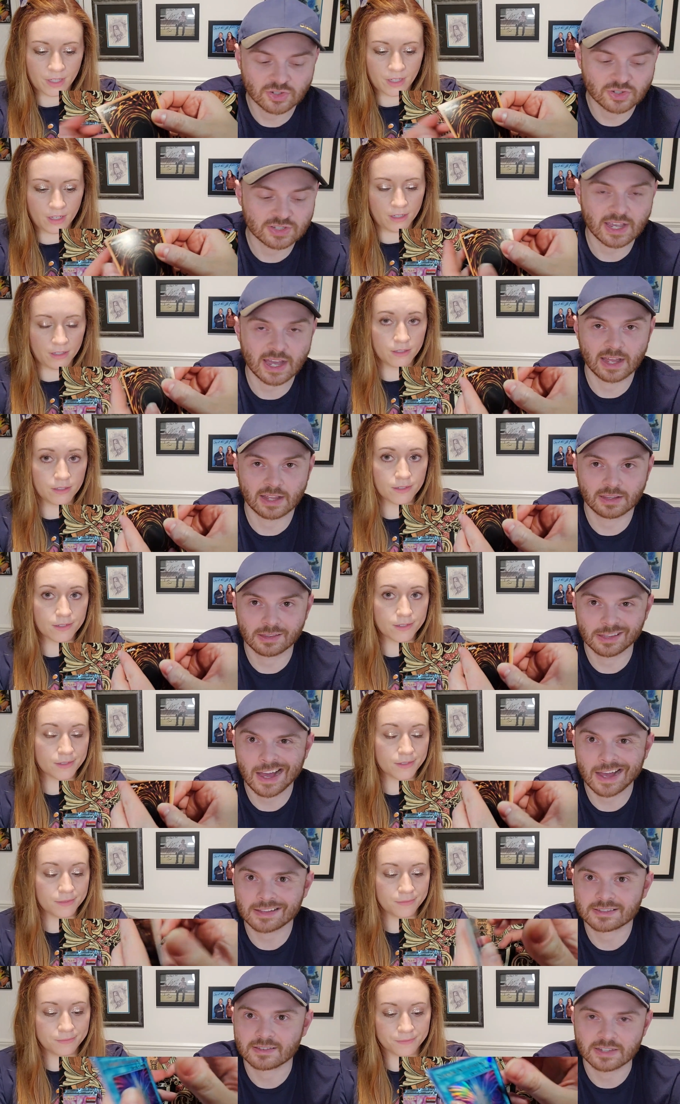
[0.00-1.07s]
Speaker 1: just yes. got
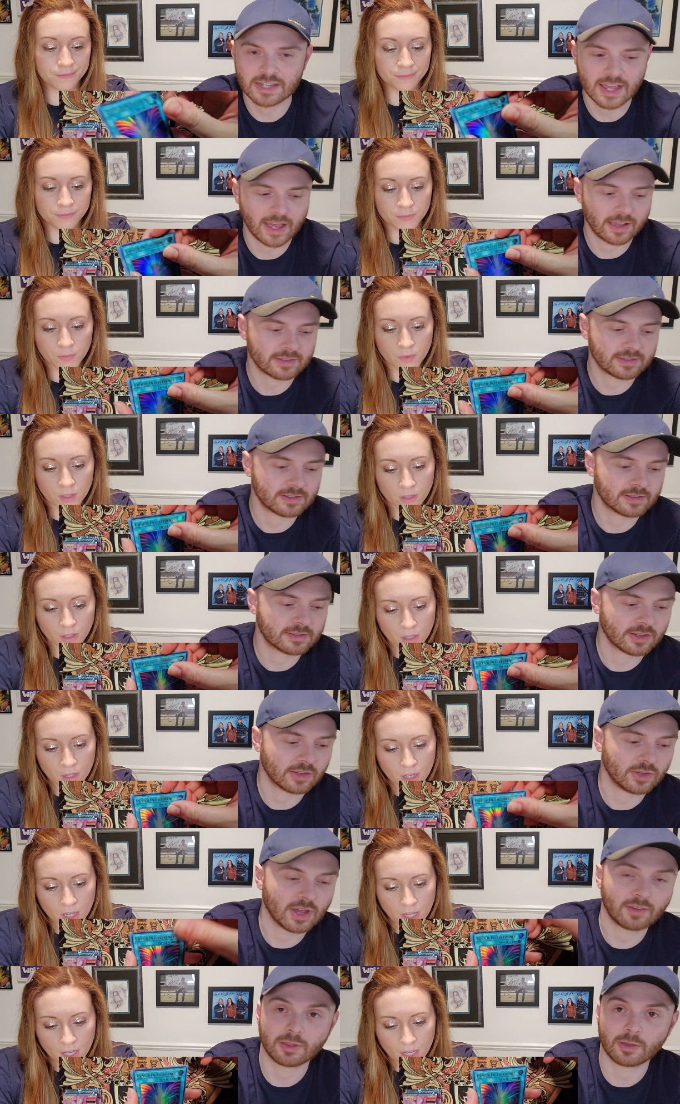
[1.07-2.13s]
lots of text, so
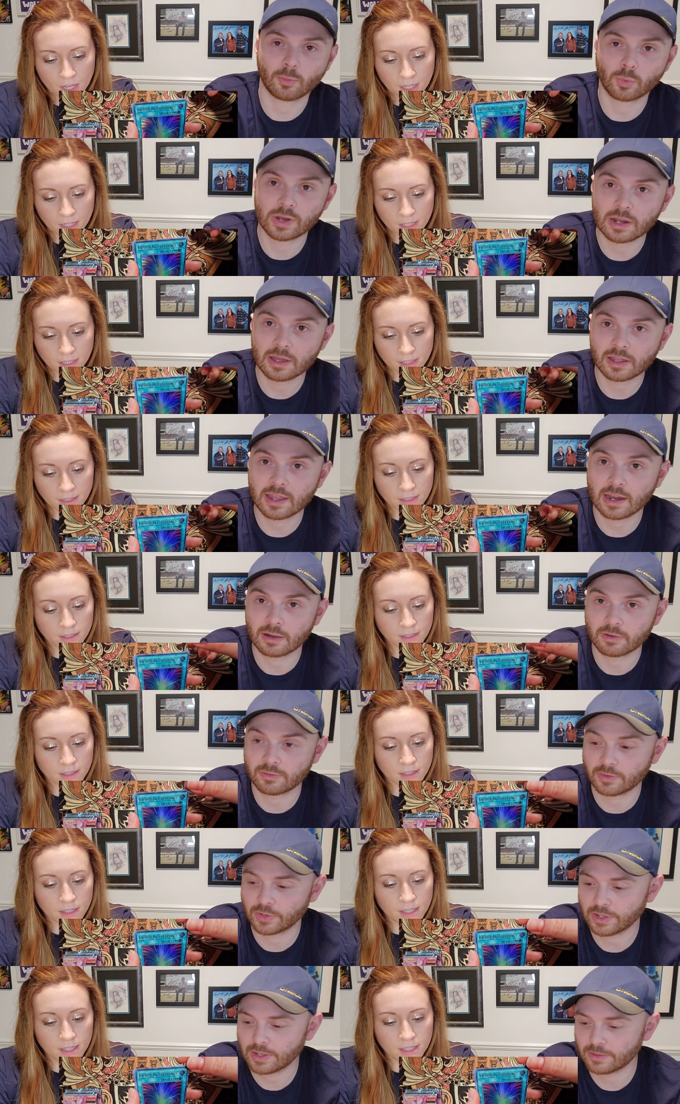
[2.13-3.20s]
you have to read it
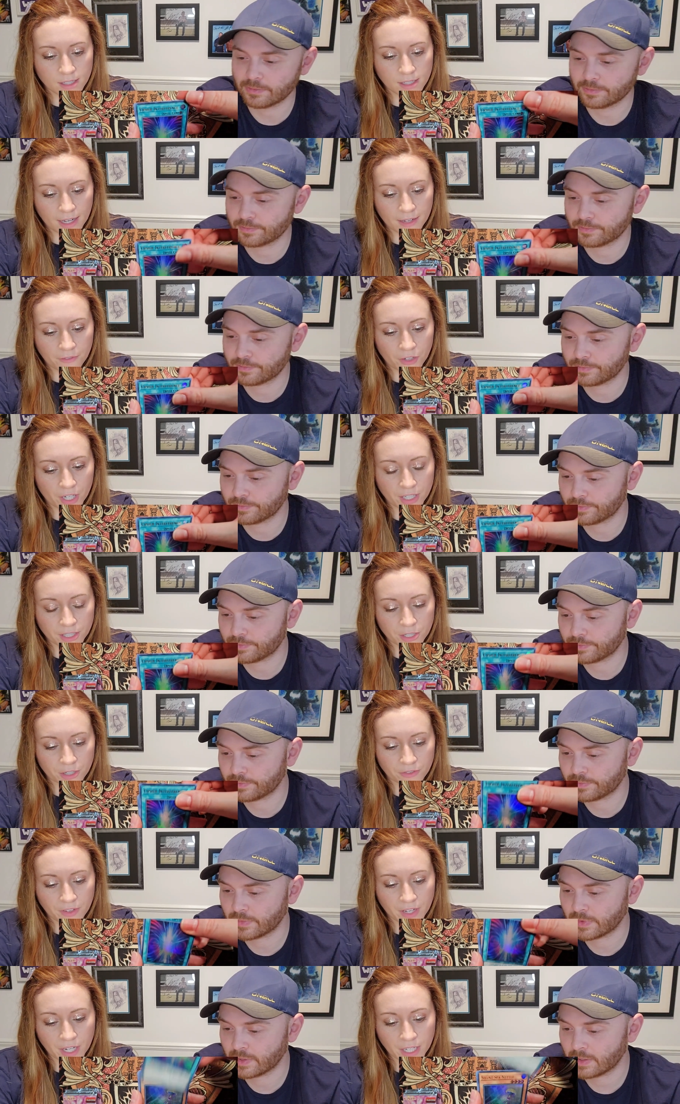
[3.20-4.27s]
carefully.
Speaker 2: Cipher
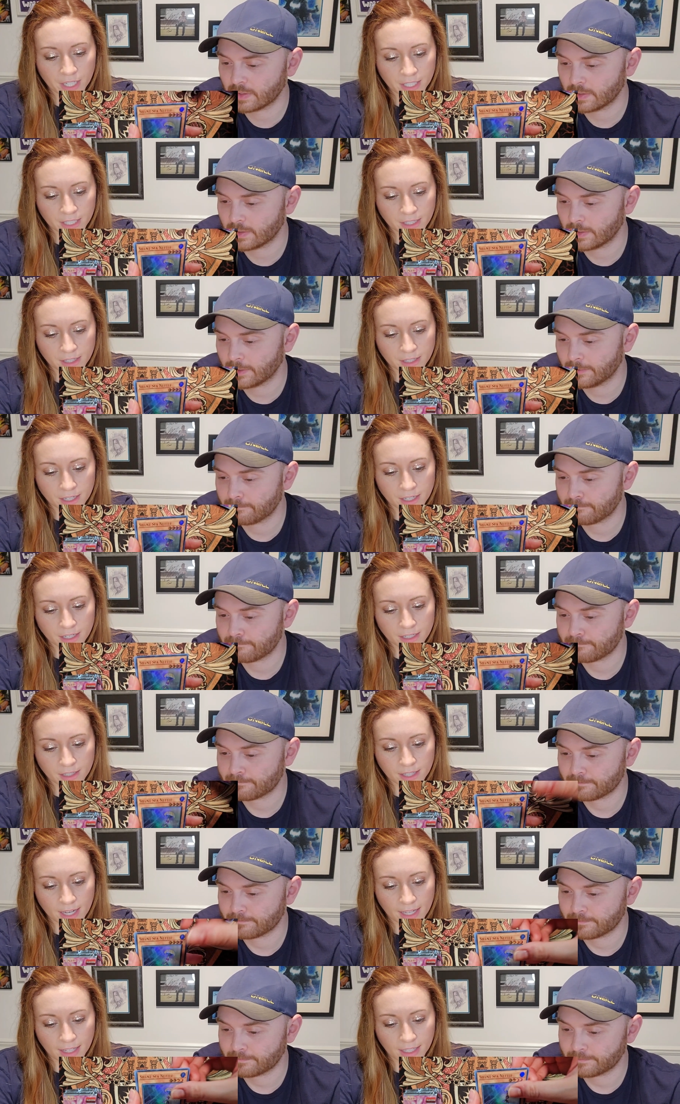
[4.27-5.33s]
interference,
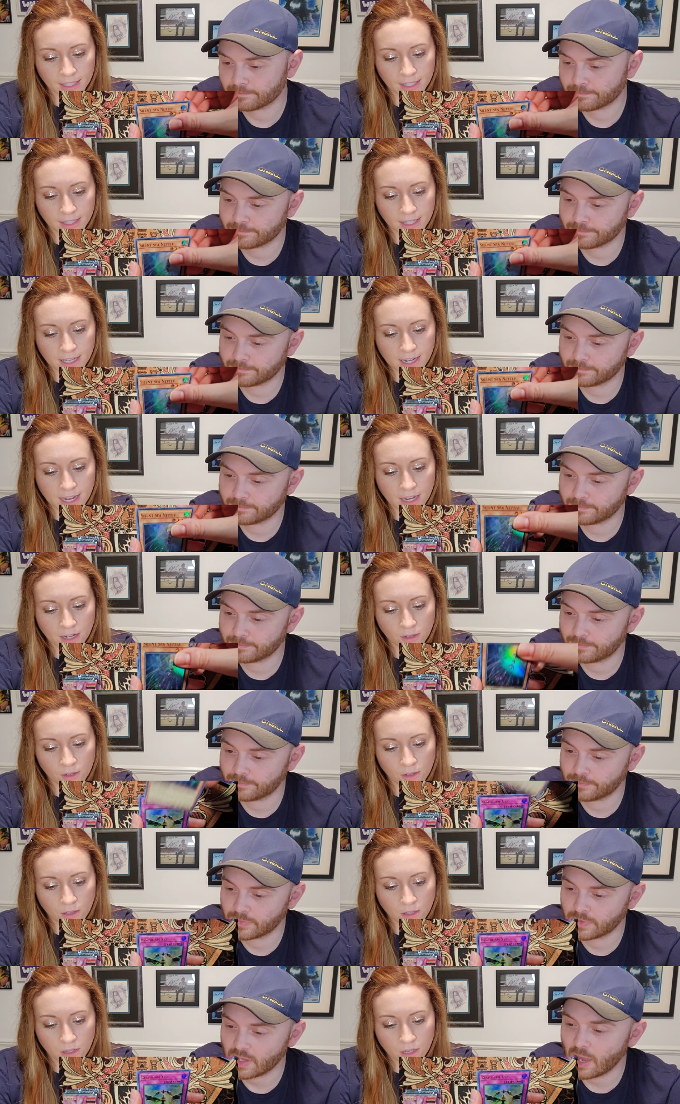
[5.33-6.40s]
silent sea
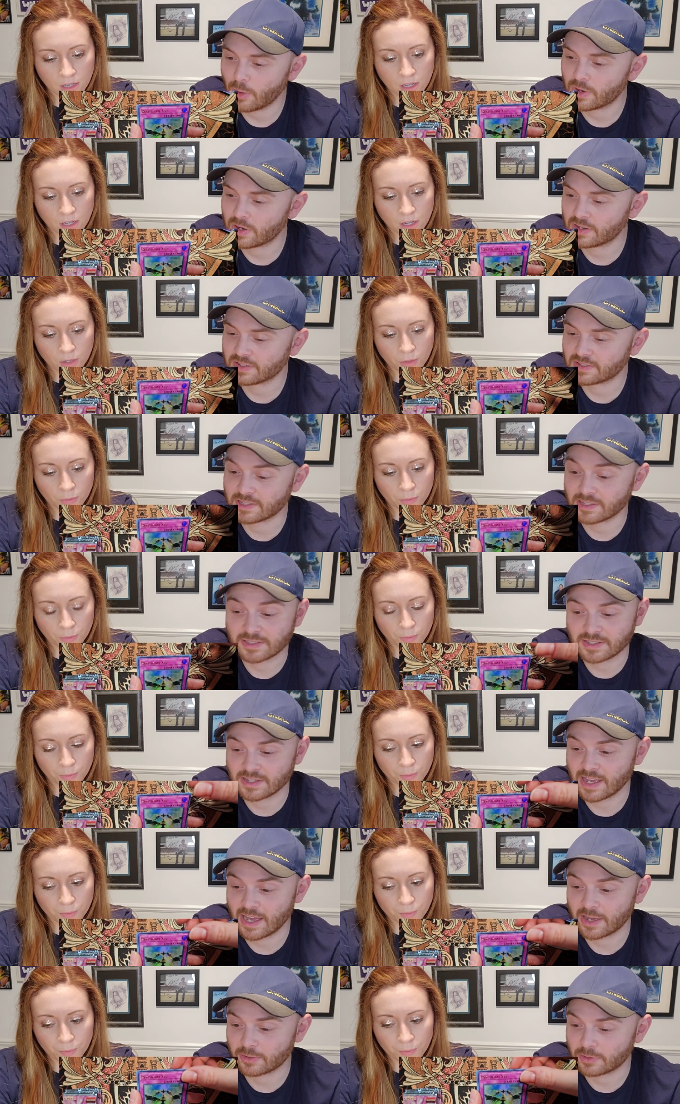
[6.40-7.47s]
nettle.
Speaker 1: I wanted to see
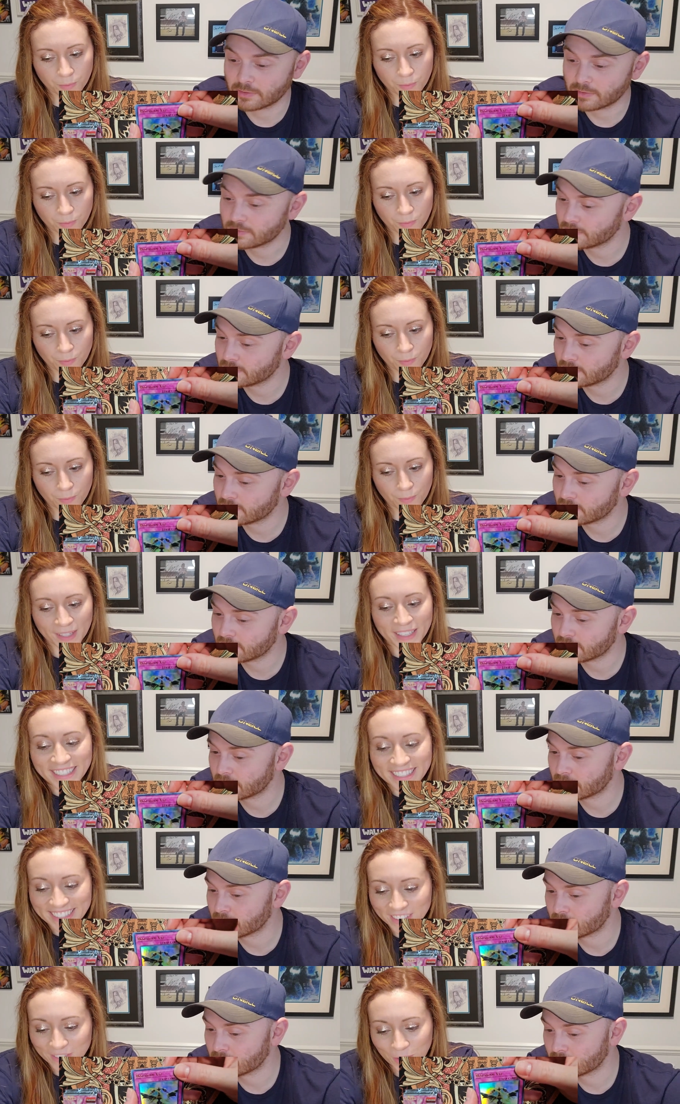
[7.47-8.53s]
Seattle.
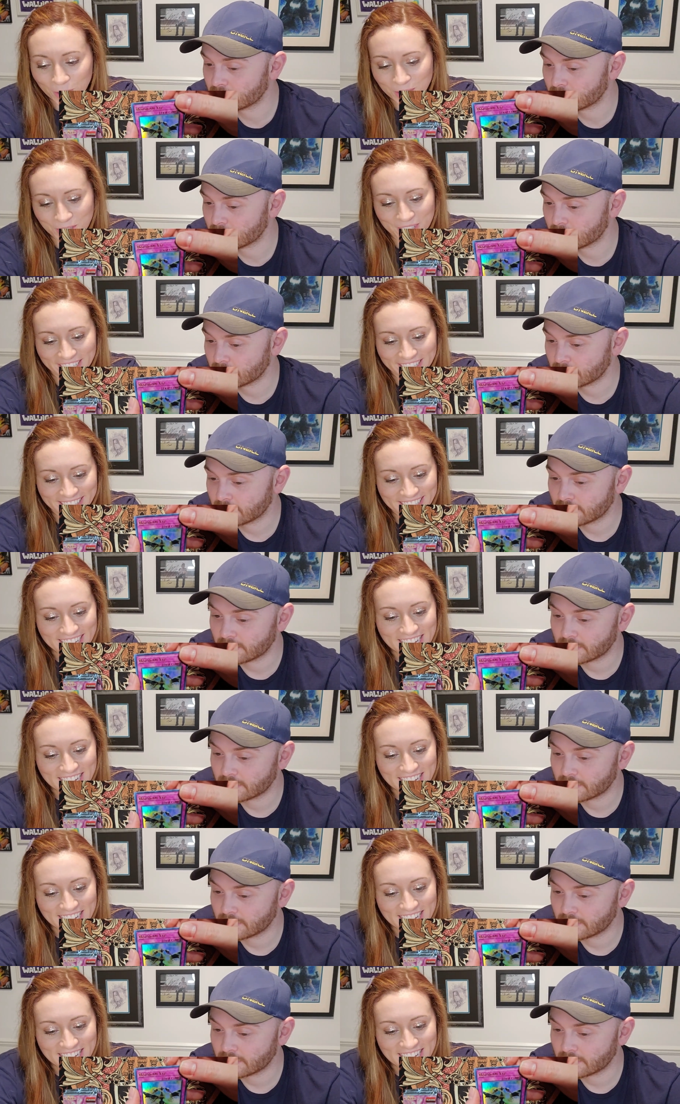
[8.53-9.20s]
Speaker 2: of course you did.